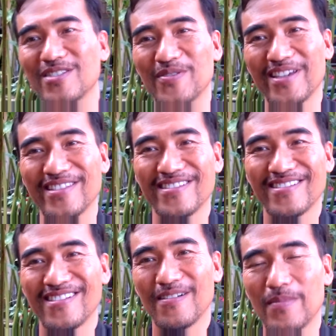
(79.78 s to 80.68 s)
together.
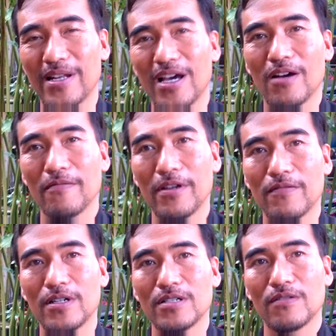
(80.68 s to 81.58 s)
Yes. But
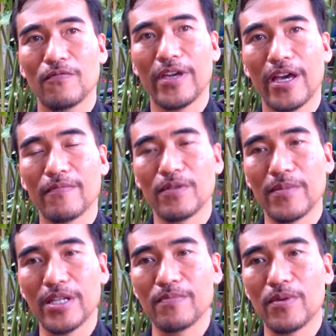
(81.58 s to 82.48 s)
however, we have the
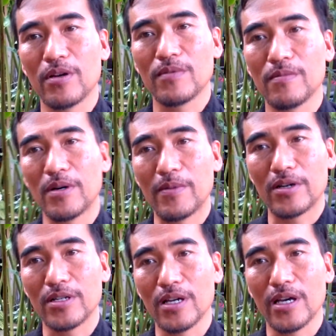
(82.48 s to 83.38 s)
many problem about
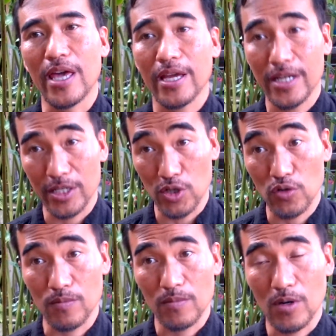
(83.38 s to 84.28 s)
the ethnic
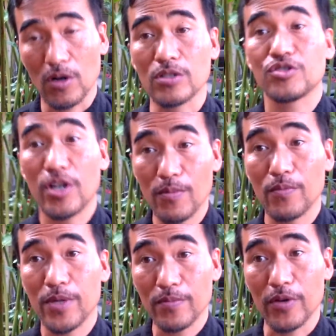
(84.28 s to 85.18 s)
group or tribal
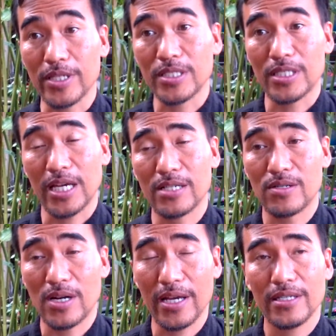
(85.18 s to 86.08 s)
people in Chiang
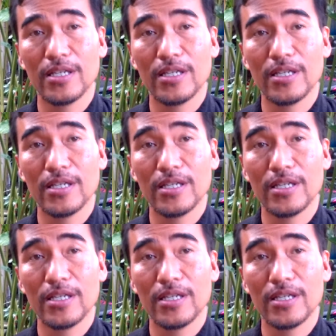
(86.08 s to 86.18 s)
Rai.